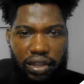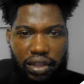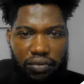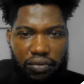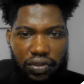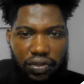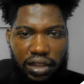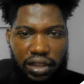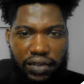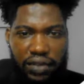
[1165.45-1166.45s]
So there are different
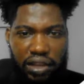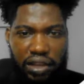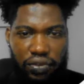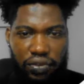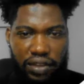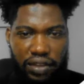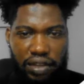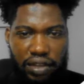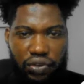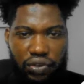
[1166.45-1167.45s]
demos. You can see demo 2.
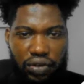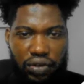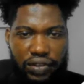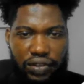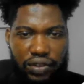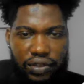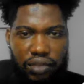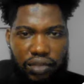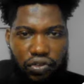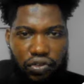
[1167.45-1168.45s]
Let's install demo
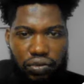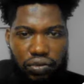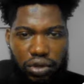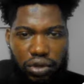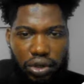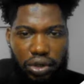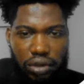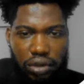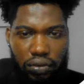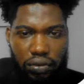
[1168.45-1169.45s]
2.
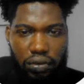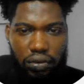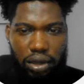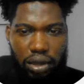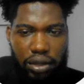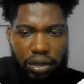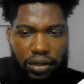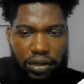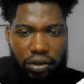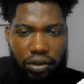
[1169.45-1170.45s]
So and let's click on
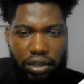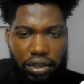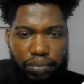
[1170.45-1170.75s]
import.